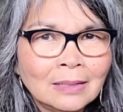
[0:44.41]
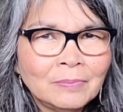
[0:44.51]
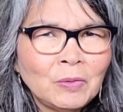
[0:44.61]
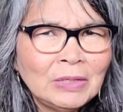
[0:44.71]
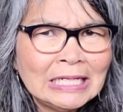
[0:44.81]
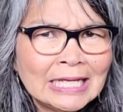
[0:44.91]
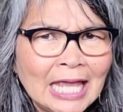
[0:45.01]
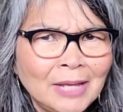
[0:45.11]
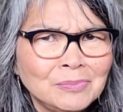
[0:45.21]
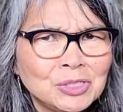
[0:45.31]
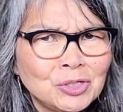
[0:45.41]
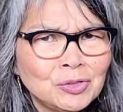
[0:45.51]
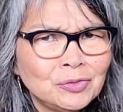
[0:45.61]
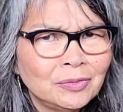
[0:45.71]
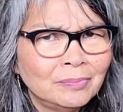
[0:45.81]
But when it came
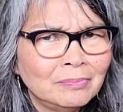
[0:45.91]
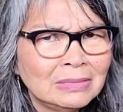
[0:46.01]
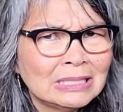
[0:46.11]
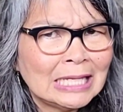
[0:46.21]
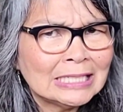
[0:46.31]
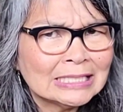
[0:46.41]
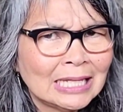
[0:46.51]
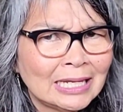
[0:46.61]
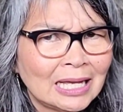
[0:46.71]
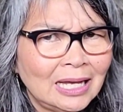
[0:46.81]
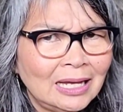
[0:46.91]
to things like,